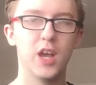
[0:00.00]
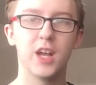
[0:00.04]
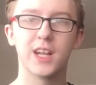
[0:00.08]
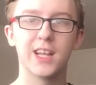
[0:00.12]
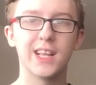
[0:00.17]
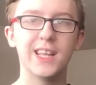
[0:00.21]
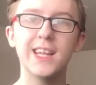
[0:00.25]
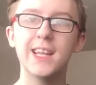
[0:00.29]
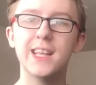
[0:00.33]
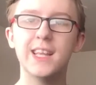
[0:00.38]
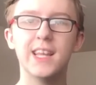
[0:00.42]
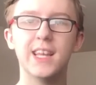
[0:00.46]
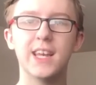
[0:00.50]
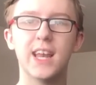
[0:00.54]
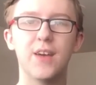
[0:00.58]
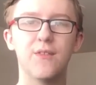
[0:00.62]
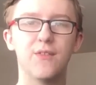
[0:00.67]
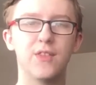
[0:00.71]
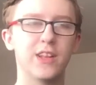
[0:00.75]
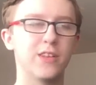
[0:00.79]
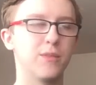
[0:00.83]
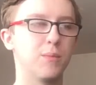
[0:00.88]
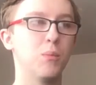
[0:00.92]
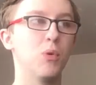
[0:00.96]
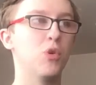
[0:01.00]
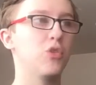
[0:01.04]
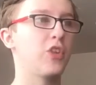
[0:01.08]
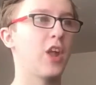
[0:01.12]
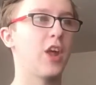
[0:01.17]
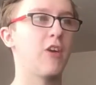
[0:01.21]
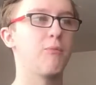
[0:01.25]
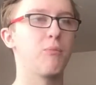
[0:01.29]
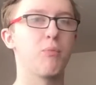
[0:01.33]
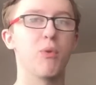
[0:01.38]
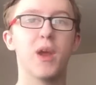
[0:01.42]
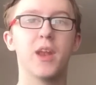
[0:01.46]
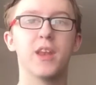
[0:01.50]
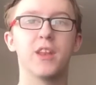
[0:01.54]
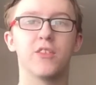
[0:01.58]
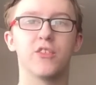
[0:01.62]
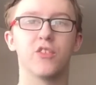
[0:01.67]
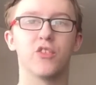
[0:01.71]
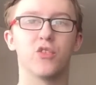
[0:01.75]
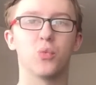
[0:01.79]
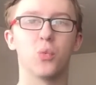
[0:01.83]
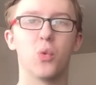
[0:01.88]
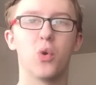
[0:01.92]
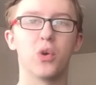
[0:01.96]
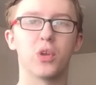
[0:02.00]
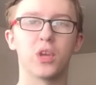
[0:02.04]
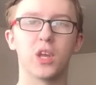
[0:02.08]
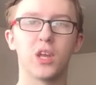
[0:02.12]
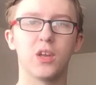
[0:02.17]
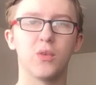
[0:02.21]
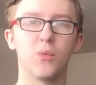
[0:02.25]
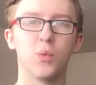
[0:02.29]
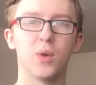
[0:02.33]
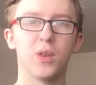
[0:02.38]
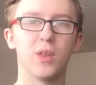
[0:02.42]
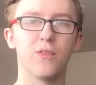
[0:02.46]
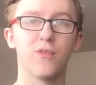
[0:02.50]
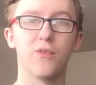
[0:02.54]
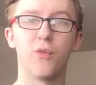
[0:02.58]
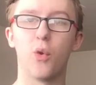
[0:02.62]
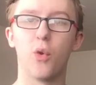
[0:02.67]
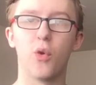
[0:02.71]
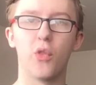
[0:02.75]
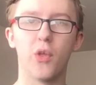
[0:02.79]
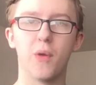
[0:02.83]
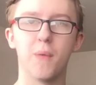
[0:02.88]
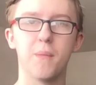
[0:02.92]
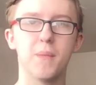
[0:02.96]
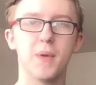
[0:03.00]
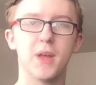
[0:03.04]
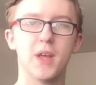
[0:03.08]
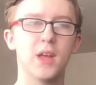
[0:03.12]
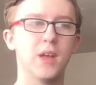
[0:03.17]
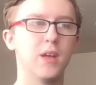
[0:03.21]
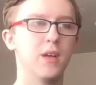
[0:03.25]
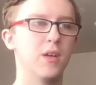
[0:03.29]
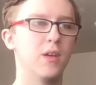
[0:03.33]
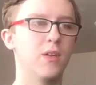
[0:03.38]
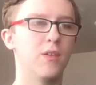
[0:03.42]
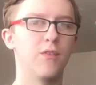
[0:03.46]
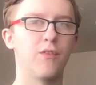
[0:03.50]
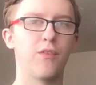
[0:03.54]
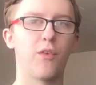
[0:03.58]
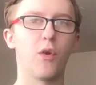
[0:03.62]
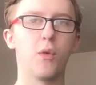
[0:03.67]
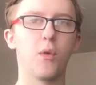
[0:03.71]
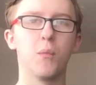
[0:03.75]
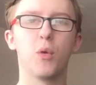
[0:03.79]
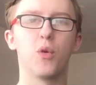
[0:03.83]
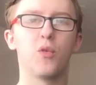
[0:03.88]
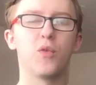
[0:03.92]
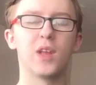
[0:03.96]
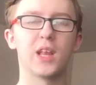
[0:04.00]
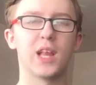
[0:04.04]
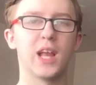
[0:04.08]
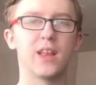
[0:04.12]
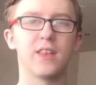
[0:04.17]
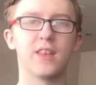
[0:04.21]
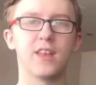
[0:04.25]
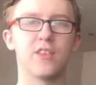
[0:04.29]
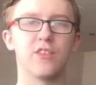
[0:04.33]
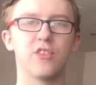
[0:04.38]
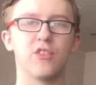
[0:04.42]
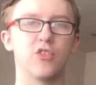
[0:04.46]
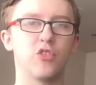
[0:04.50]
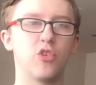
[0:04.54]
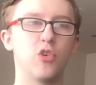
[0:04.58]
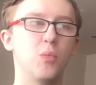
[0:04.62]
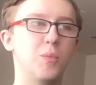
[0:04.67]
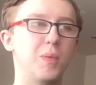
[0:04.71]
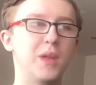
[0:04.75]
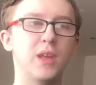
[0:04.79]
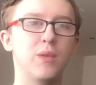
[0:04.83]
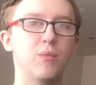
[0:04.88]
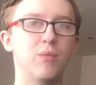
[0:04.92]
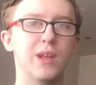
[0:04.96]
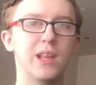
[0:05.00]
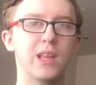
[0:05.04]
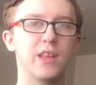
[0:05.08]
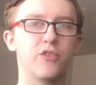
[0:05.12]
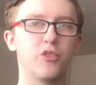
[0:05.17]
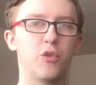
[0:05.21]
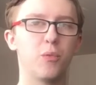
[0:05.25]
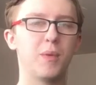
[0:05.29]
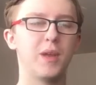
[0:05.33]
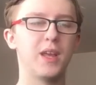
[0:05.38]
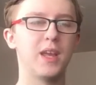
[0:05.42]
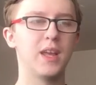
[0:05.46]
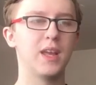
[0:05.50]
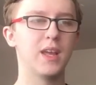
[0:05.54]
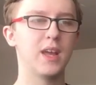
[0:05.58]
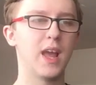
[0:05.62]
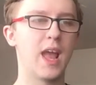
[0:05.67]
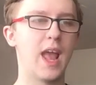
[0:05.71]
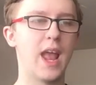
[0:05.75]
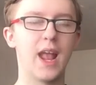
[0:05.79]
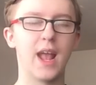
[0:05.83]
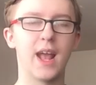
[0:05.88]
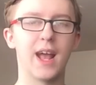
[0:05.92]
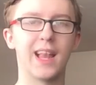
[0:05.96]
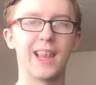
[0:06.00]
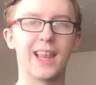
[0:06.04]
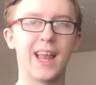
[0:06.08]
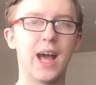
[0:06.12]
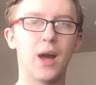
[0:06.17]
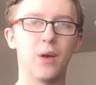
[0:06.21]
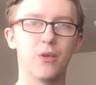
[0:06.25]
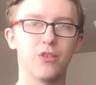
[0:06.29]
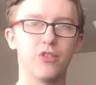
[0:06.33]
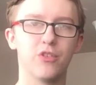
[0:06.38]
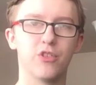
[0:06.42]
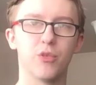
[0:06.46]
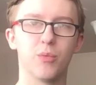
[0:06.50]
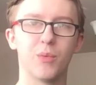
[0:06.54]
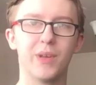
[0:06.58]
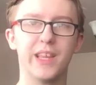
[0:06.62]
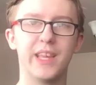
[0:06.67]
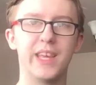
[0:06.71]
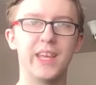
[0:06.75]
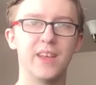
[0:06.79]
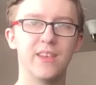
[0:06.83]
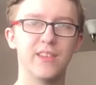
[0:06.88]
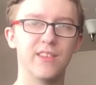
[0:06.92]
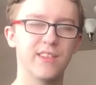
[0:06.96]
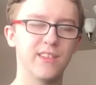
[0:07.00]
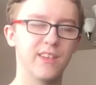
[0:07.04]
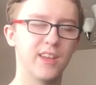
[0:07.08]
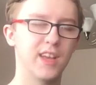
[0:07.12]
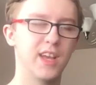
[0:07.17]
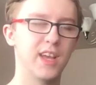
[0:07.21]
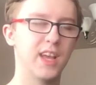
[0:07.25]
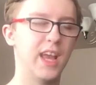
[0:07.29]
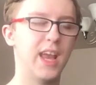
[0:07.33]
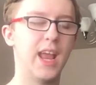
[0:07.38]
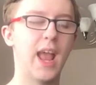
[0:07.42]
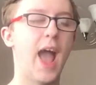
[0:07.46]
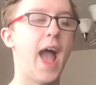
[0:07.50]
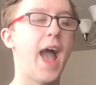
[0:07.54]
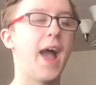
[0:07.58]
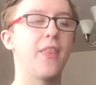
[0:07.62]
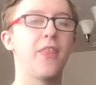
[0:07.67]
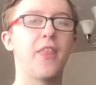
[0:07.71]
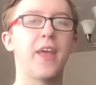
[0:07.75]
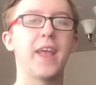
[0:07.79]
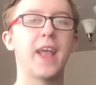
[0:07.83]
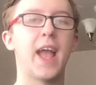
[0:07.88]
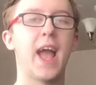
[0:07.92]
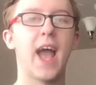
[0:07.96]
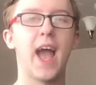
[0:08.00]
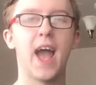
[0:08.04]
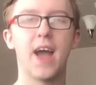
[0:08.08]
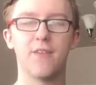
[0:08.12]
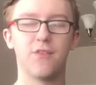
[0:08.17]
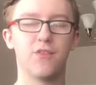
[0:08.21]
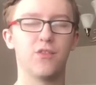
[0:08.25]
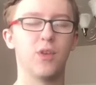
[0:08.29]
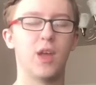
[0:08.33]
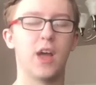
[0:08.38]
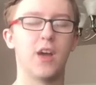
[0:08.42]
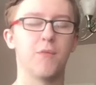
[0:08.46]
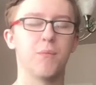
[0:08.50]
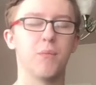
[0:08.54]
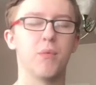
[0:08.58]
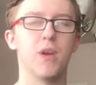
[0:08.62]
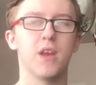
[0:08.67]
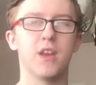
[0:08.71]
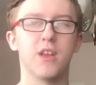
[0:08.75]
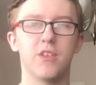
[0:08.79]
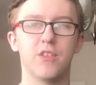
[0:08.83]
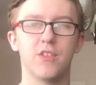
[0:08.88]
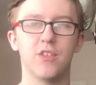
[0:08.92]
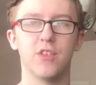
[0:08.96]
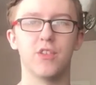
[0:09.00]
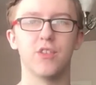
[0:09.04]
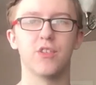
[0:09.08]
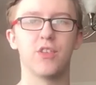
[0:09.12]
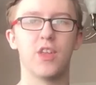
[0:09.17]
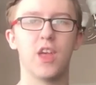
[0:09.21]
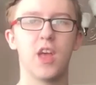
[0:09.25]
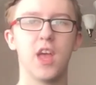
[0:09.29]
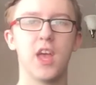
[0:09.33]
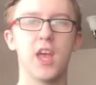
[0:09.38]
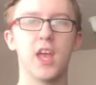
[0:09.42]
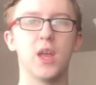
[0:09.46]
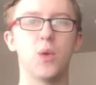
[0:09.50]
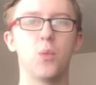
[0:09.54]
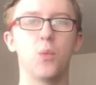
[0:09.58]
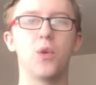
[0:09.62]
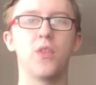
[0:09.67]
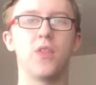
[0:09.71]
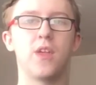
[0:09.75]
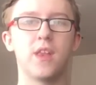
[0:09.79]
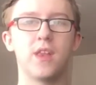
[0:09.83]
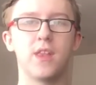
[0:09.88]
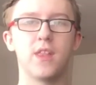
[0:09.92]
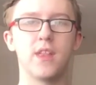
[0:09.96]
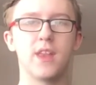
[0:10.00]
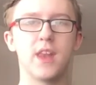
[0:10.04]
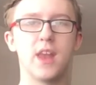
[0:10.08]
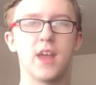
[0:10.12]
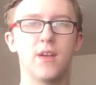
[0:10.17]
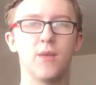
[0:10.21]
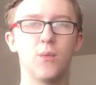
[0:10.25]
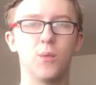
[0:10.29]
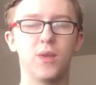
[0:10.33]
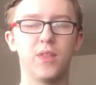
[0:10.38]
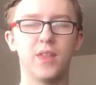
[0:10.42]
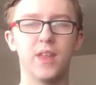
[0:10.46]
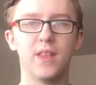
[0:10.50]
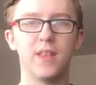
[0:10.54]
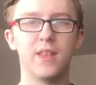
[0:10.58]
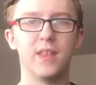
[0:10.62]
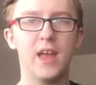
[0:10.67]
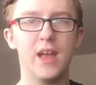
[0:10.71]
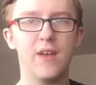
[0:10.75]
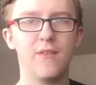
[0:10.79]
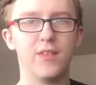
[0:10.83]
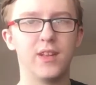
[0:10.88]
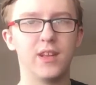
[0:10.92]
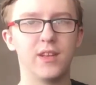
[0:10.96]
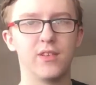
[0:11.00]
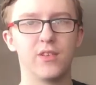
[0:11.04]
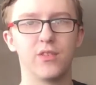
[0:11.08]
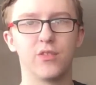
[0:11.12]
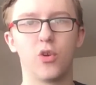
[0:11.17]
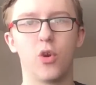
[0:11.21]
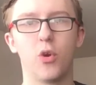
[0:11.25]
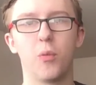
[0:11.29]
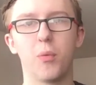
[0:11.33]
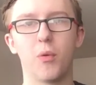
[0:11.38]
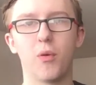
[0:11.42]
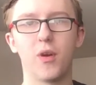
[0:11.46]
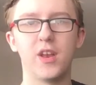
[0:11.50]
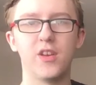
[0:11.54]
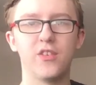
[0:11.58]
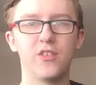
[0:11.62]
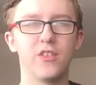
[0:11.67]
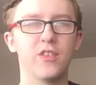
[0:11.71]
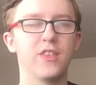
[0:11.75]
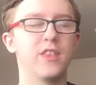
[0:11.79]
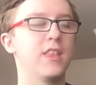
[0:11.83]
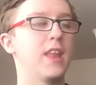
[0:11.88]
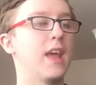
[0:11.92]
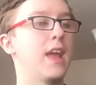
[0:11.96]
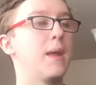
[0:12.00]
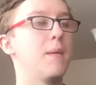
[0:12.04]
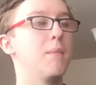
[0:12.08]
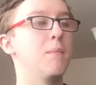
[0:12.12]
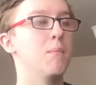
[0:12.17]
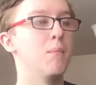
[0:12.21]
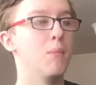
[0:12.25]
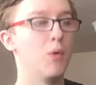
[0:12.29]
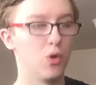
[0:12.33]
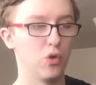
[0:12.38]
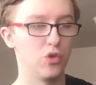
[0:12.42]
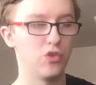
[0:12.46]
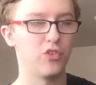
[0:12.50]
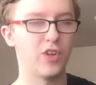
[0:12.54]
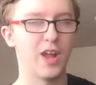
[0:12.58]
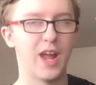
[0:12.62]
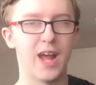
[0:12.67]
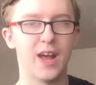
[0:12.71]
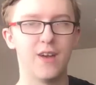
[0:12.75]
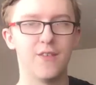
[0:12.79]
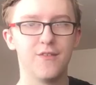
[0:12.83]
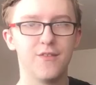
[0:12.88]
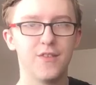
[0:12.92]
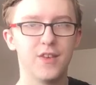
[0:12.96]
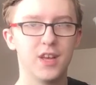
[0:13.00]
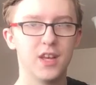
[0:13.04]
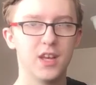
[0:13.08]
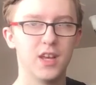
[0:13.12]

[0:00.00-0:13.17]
Clearly, Netflix must have predators working for them for a movie like this to be allowed to release. They have to have predators within Netflix's corporation. They must have.